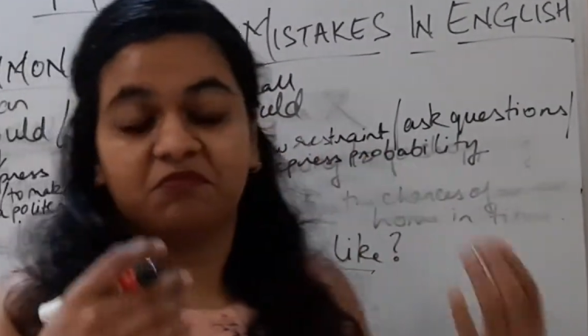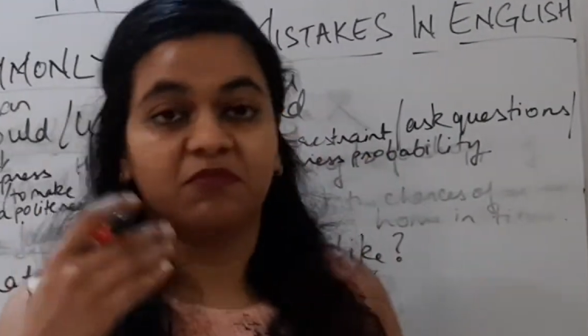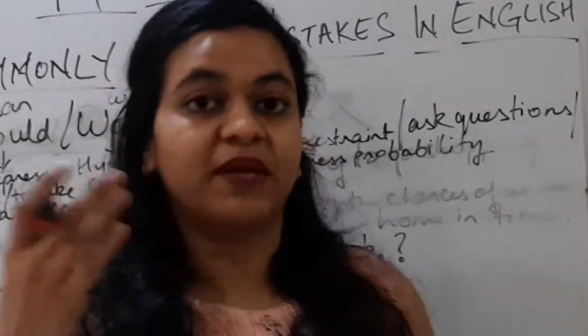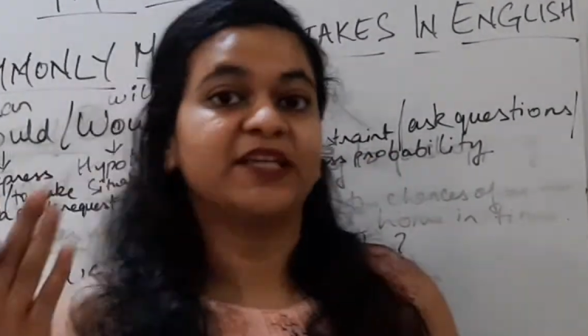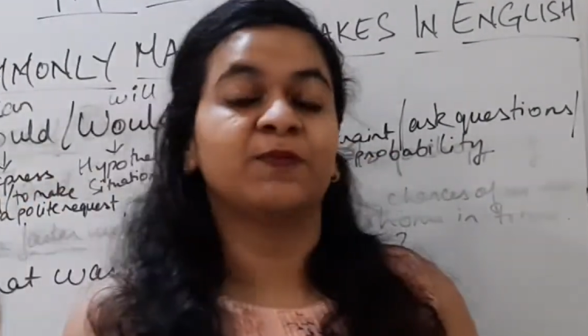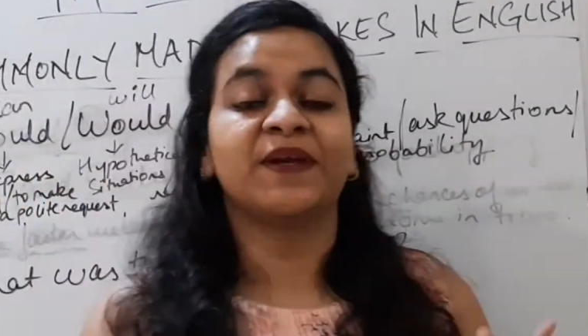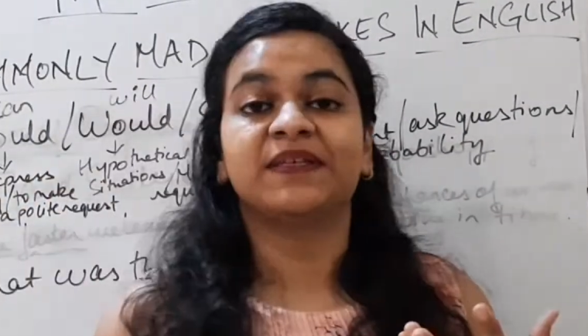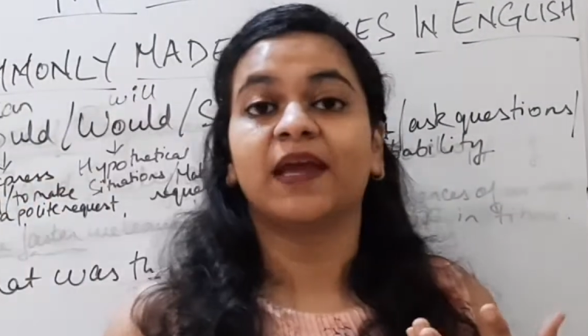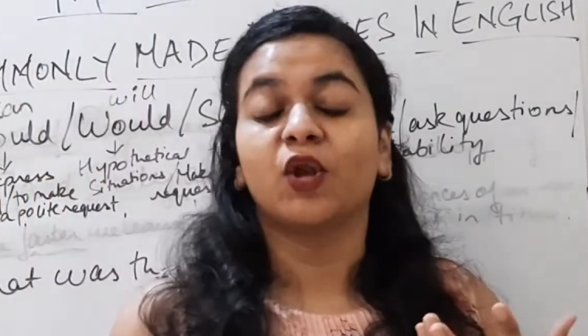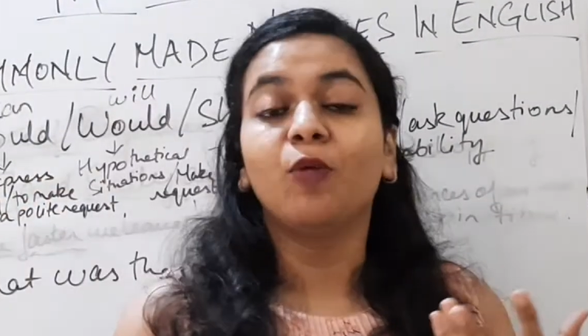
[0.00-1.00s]

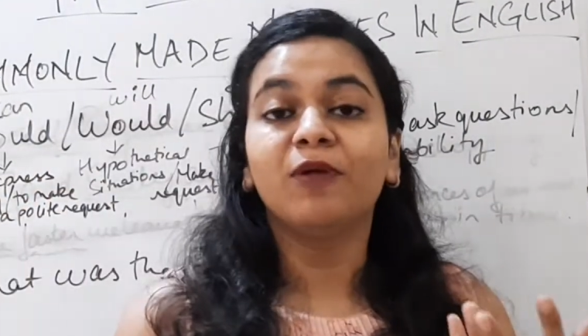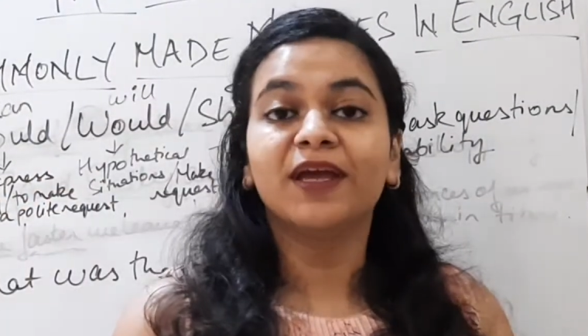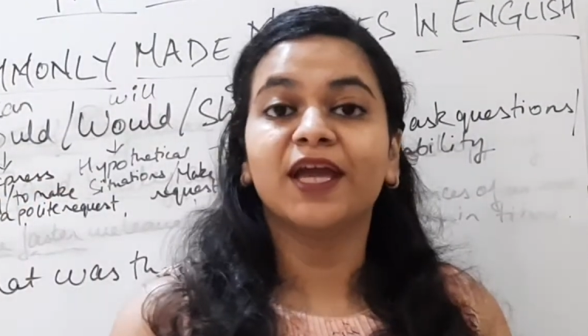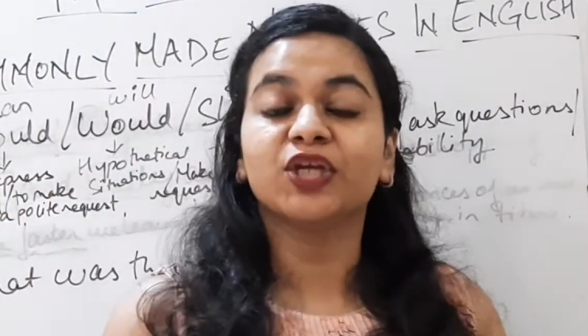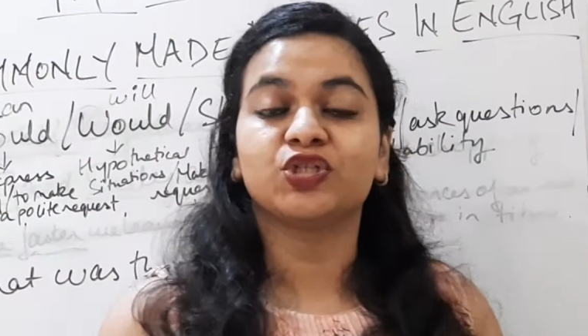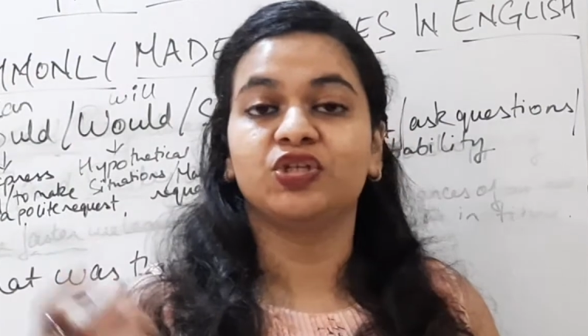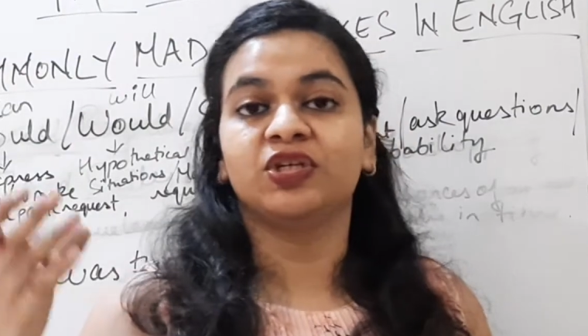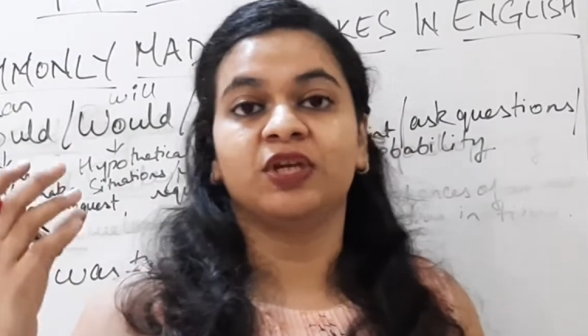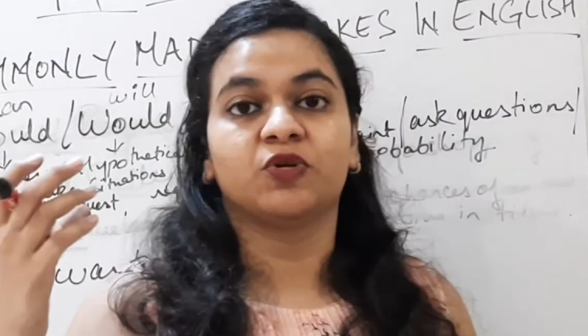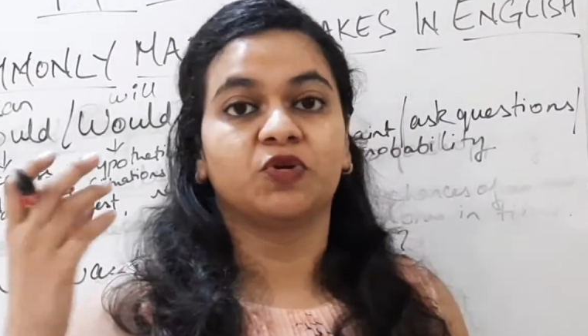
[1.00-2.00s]
expressing an obligation,
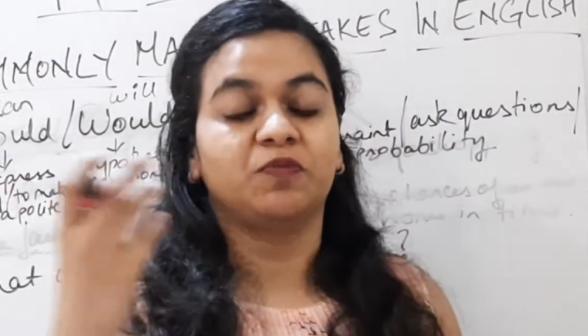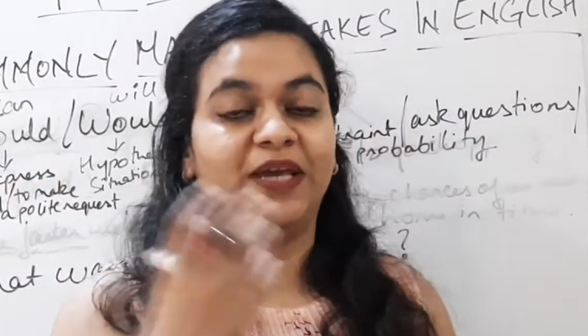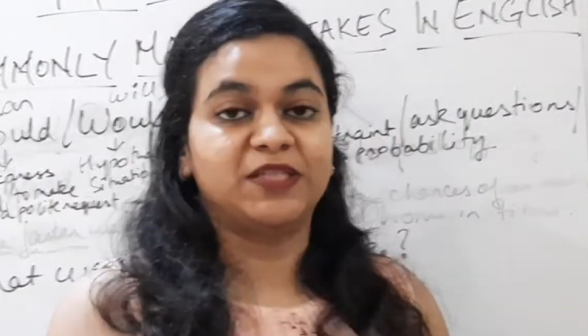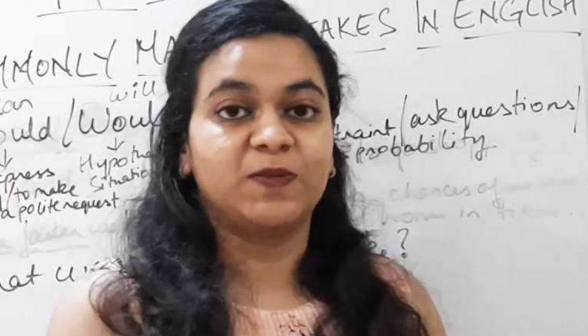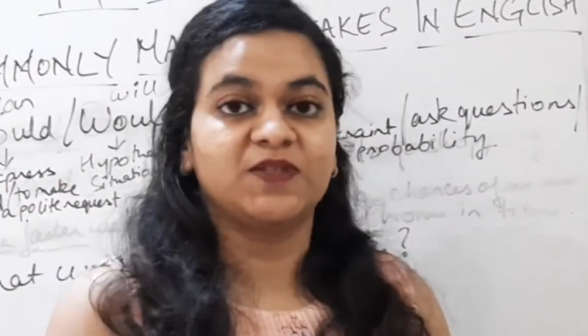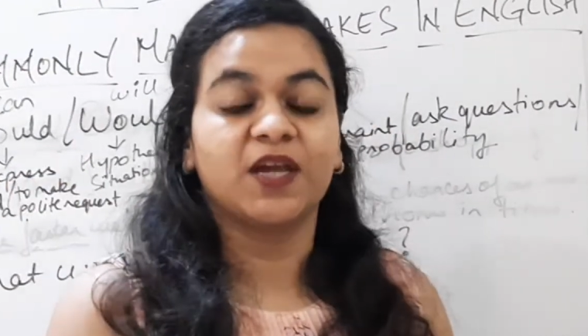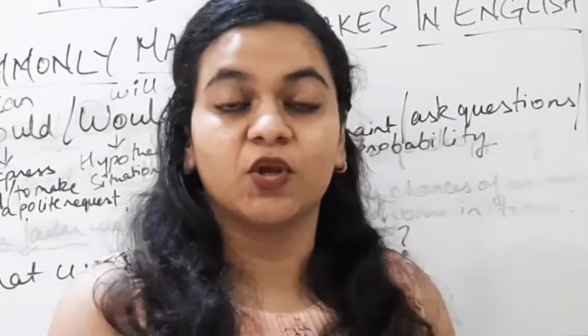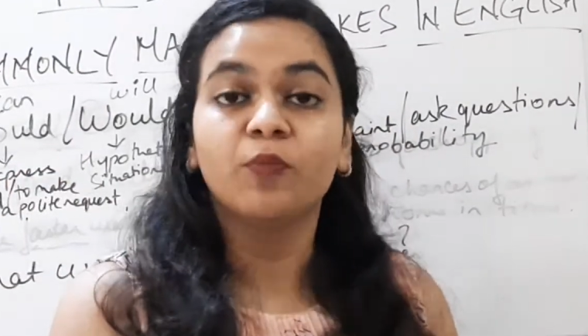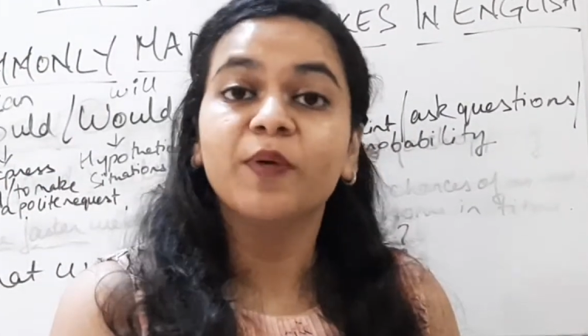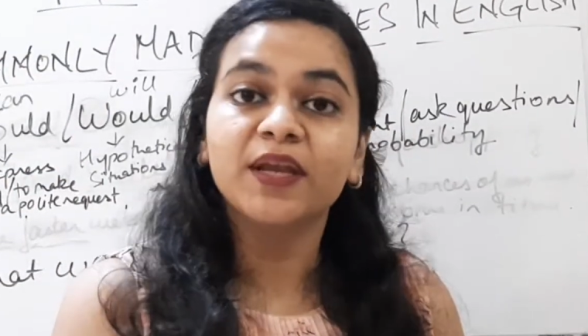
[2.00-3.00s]
it could be expressing an
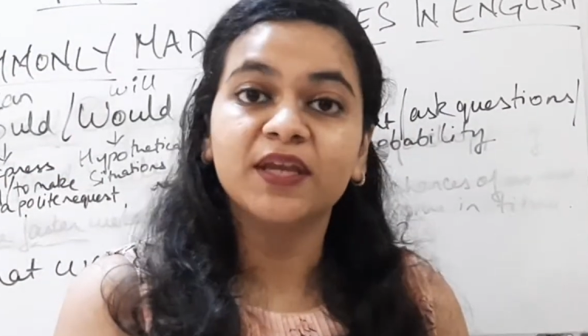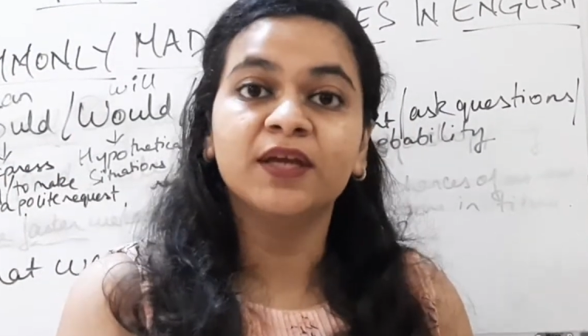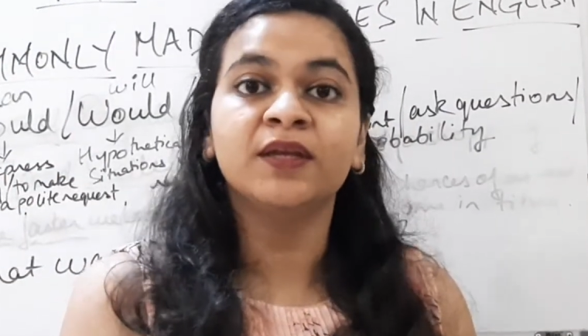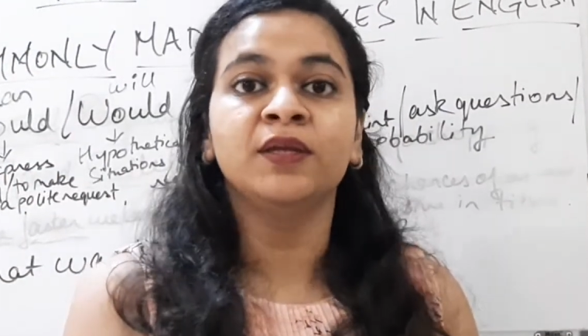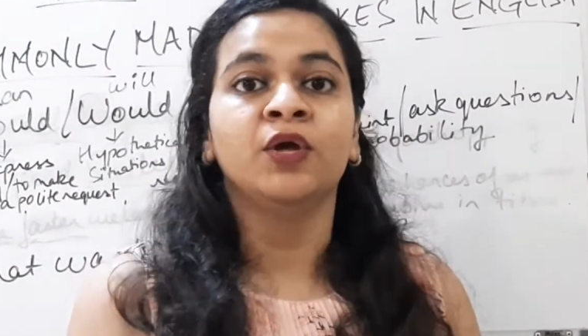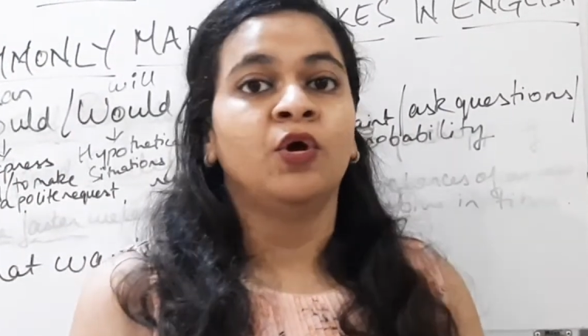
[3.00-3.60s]
opinion,